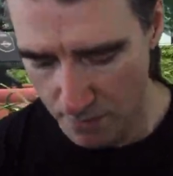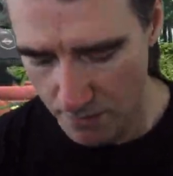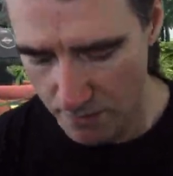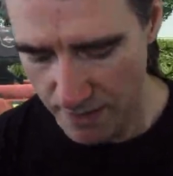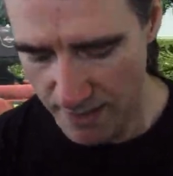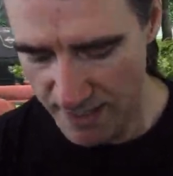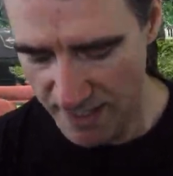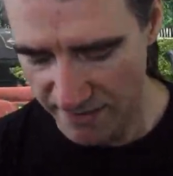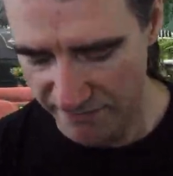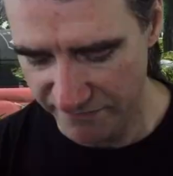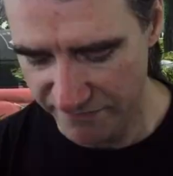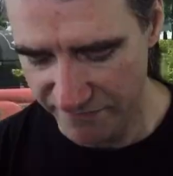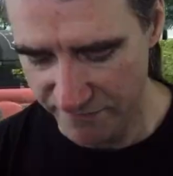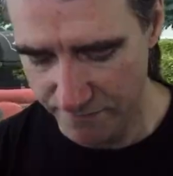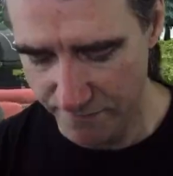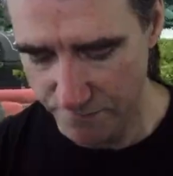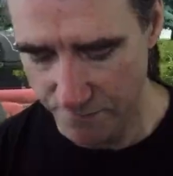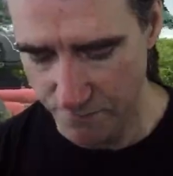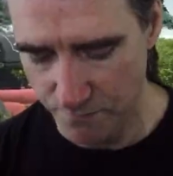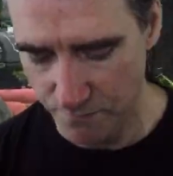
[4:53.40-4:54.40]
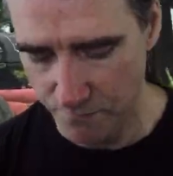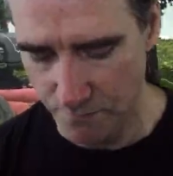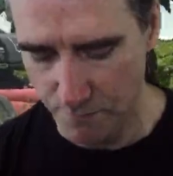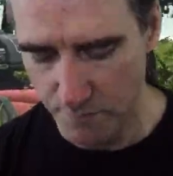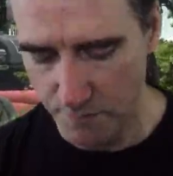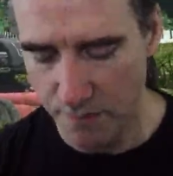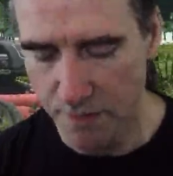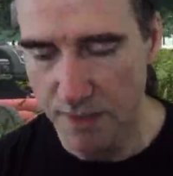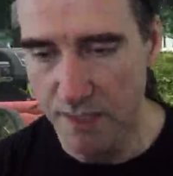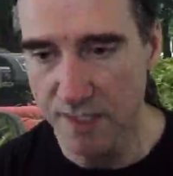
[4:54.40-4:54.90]
And I have
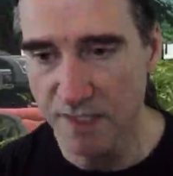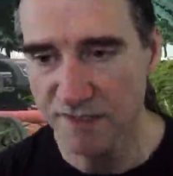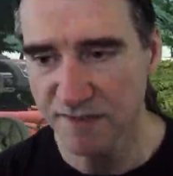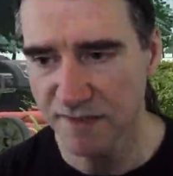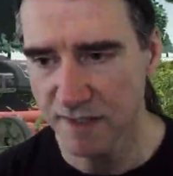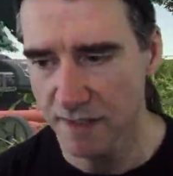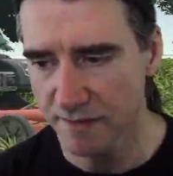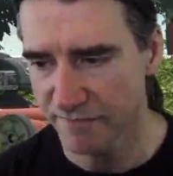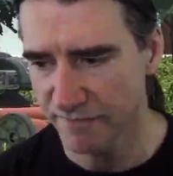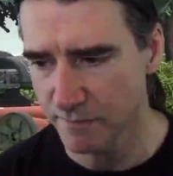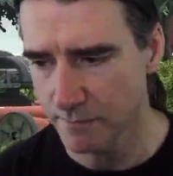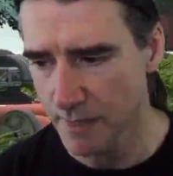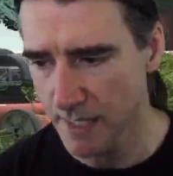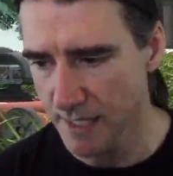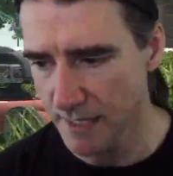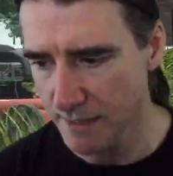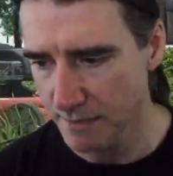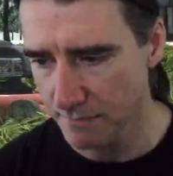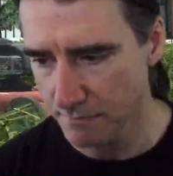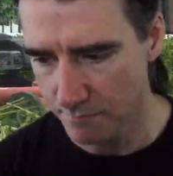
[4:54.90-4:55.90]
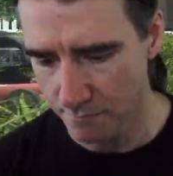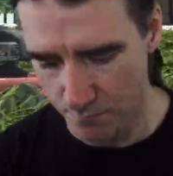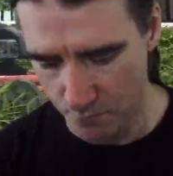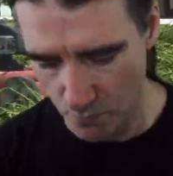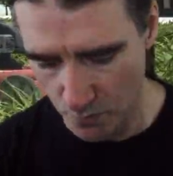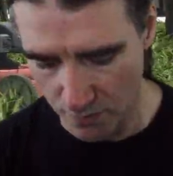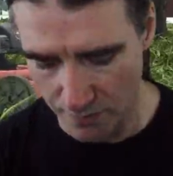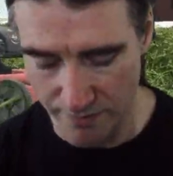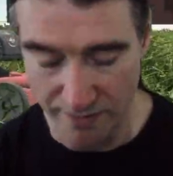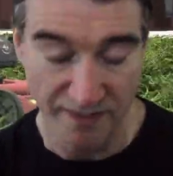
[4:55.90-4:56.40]
E set for mine.
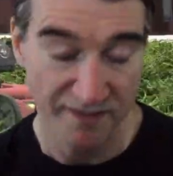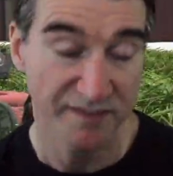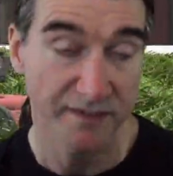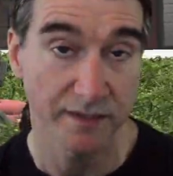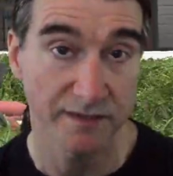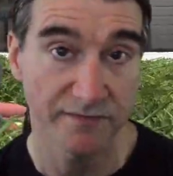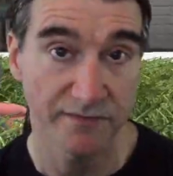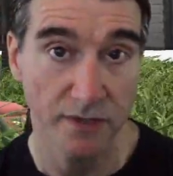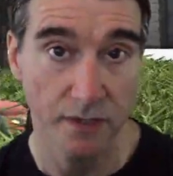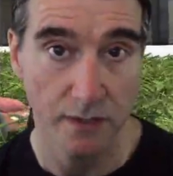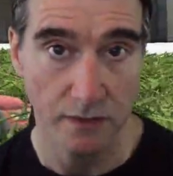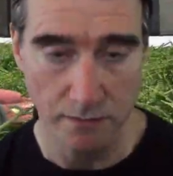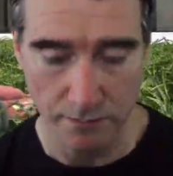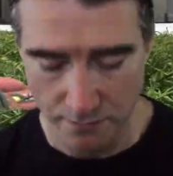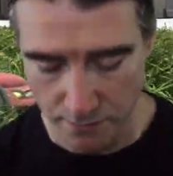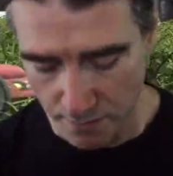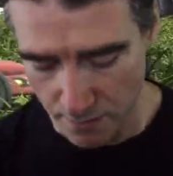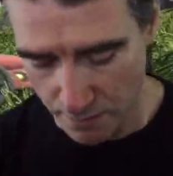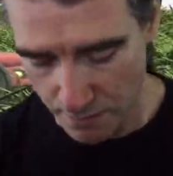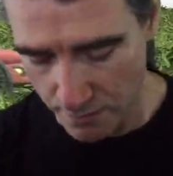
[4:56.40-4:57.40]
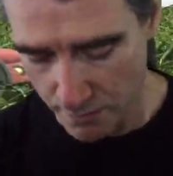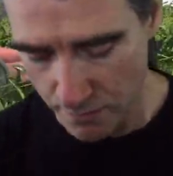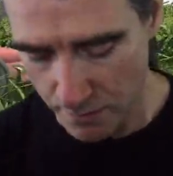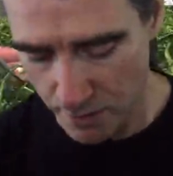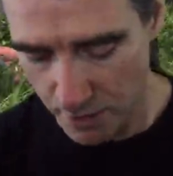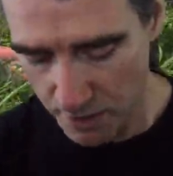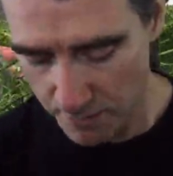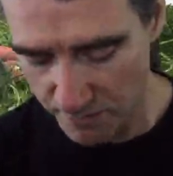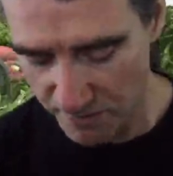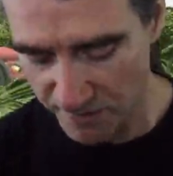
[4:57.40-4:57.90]
It's the default,
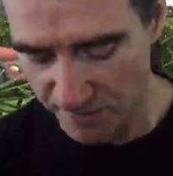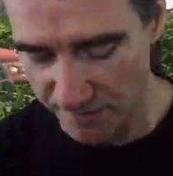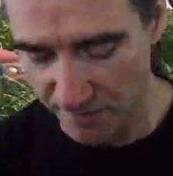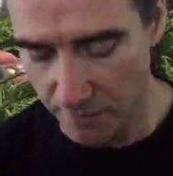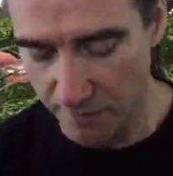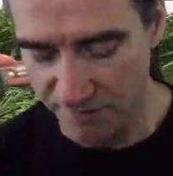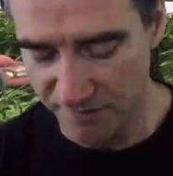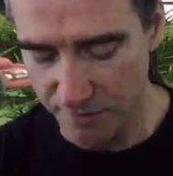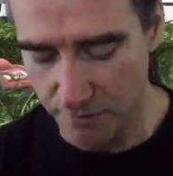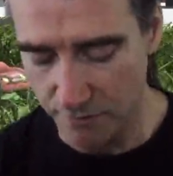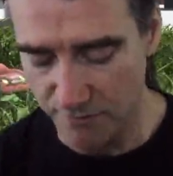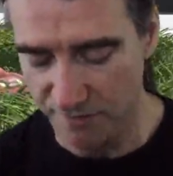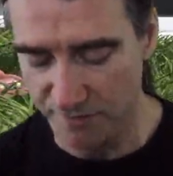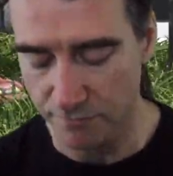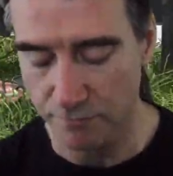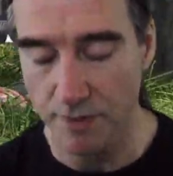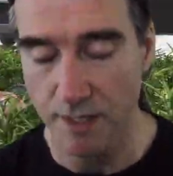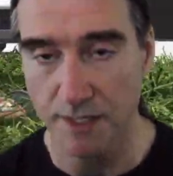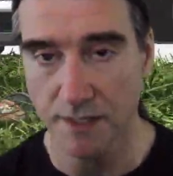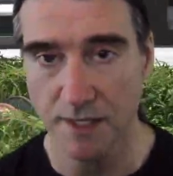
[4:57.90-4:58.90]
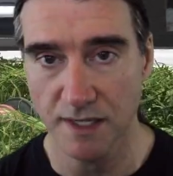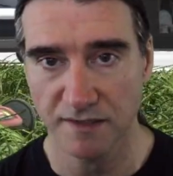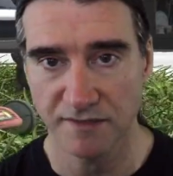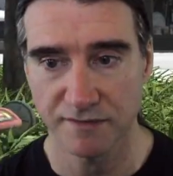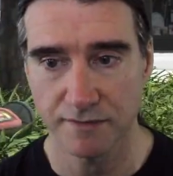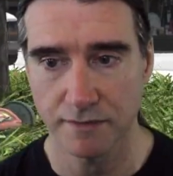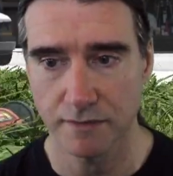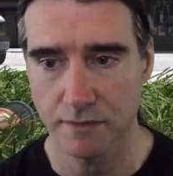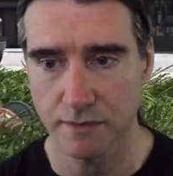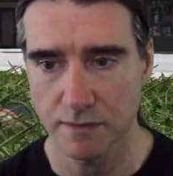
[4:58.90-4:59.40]
because also it's right next
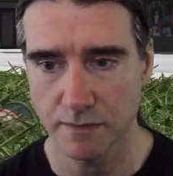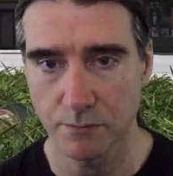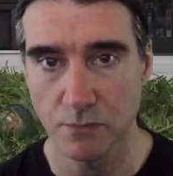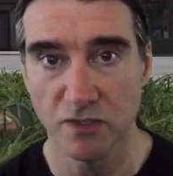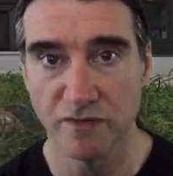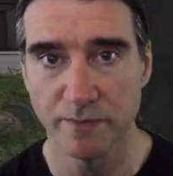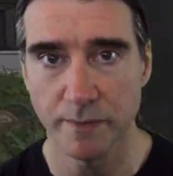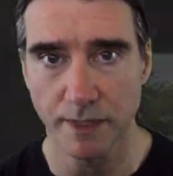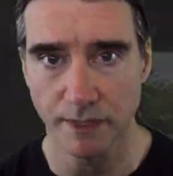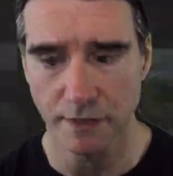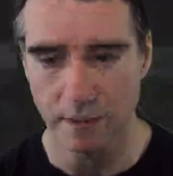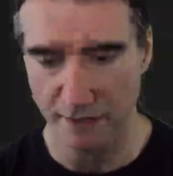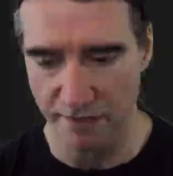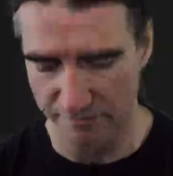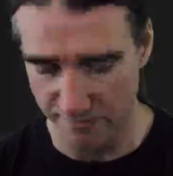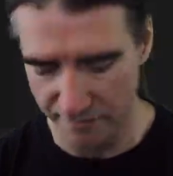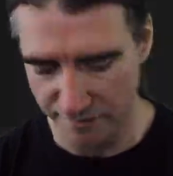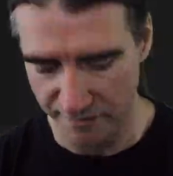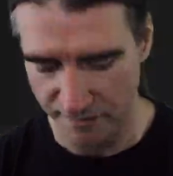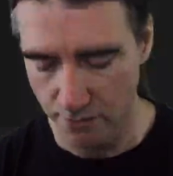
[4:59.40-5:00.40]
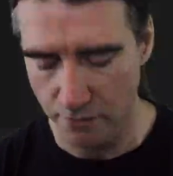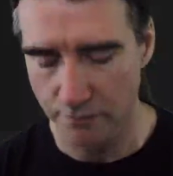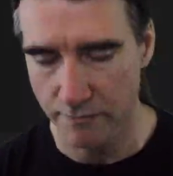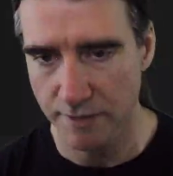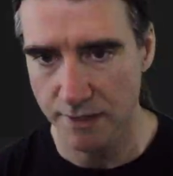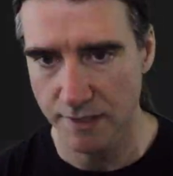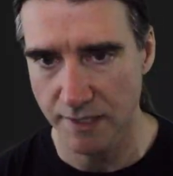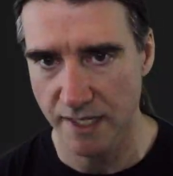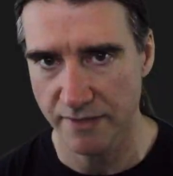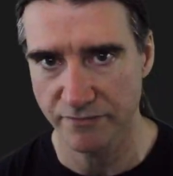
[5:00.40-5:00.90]
to the movement cluster, so you don't
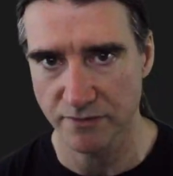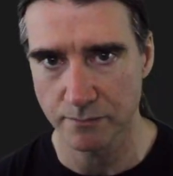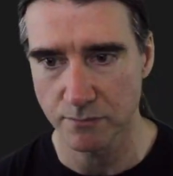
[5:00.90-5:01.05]
really have to